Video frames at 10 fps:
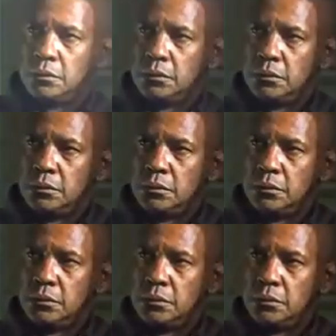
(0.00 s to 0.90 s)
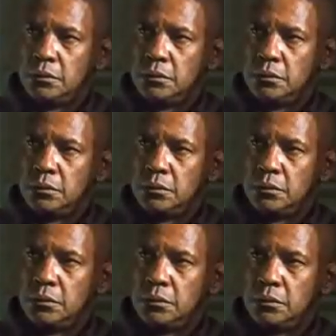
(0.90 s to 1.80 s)

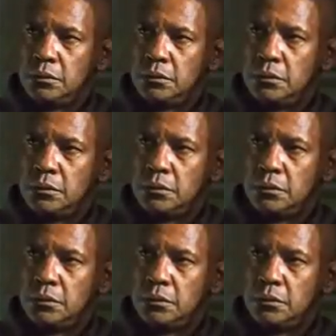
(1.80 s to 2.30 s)
Nothing is said.